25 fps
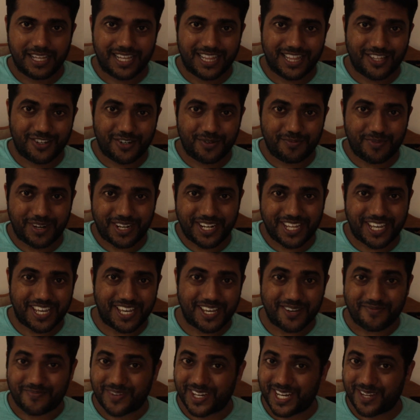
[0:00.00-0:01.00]
Hello everybody,
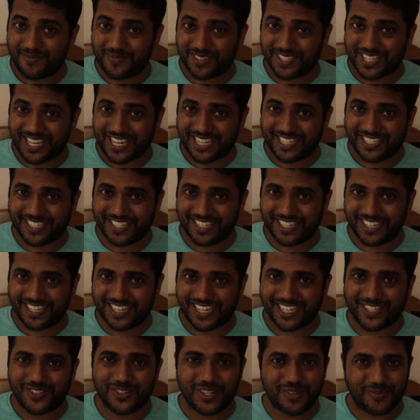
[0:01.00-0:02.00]
my name is Anthony
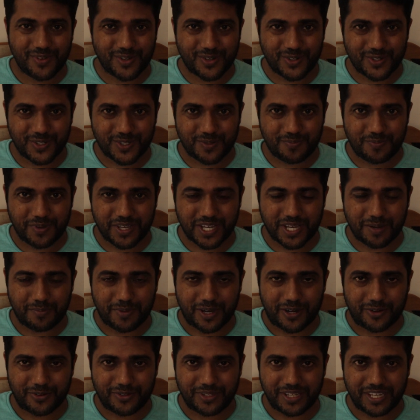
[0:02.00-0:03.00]
and today we're going to speak
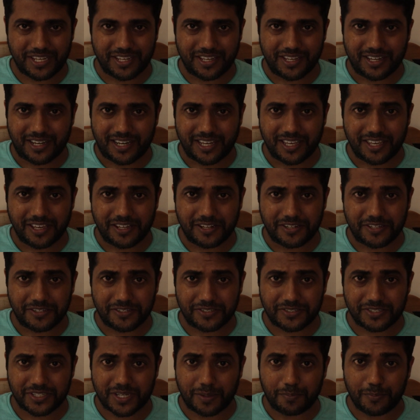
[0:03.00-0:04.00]
about the
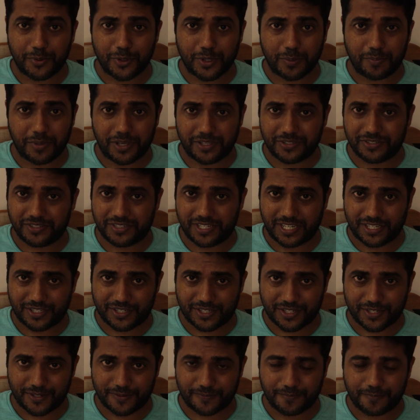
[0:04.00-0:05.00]
IELTS computer-based
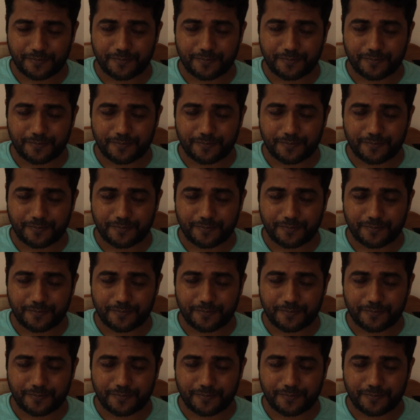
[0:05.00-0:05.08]
test.